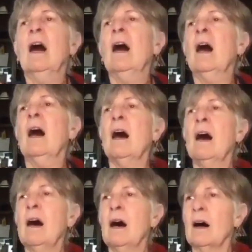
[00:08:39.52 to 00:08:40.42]

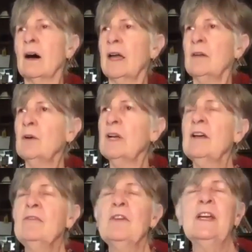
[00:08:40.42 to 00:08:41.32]
And
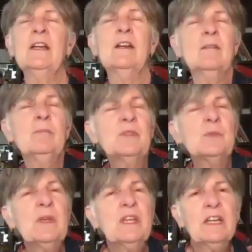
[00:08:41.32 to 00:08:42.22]
it's
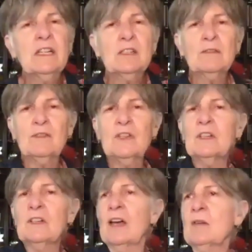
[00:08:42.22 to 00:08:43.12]
beginning to feel
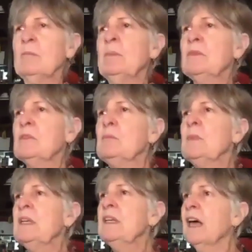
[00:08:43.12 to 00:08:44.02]
like, to
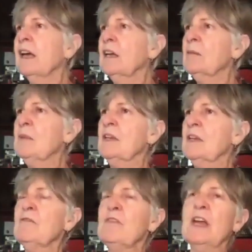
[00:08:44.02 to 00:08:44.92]
me, like I'm in a
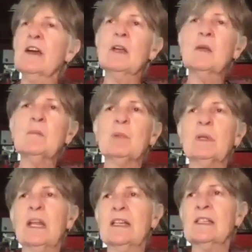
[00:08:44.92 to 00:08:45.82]
very
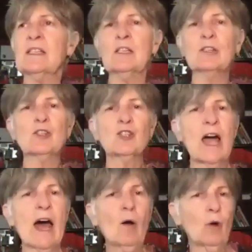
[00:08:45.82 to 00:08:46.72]
pleasant
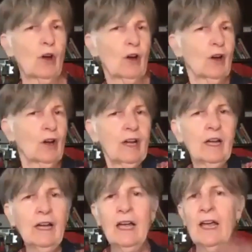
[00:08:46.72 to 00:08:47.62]
shower,
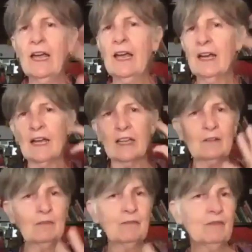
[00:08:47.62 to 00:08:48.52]
and I can
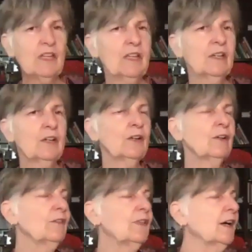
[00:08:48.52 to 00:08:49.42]
feel
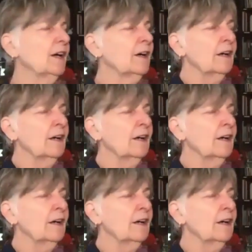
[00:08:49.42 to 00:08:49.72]
the